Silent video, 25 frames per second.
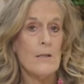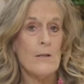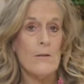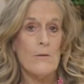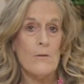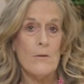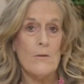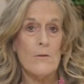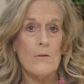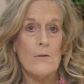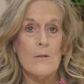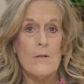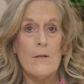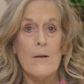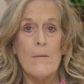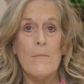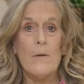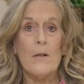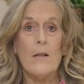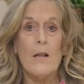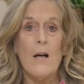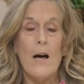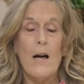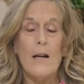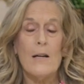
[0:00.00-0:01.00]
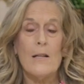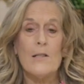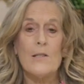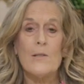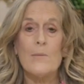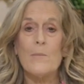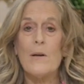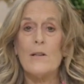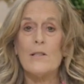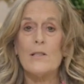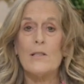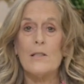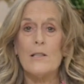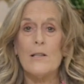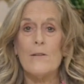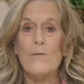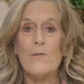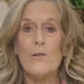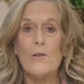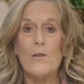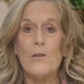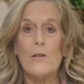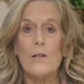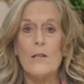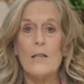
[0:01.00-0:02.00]
Don't use them a lot, especially if
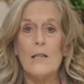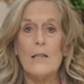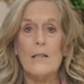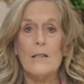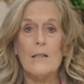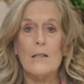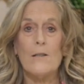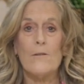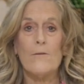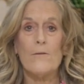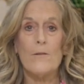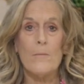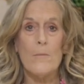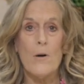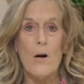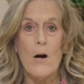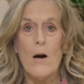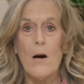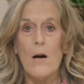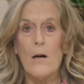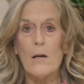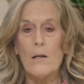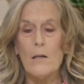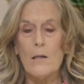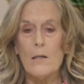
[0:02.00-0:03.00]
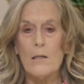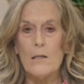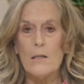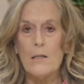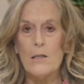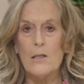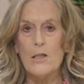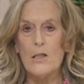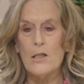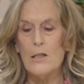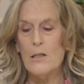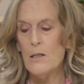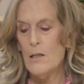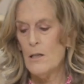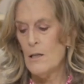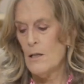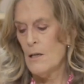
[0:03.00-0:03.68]
you're healing from a heart condition.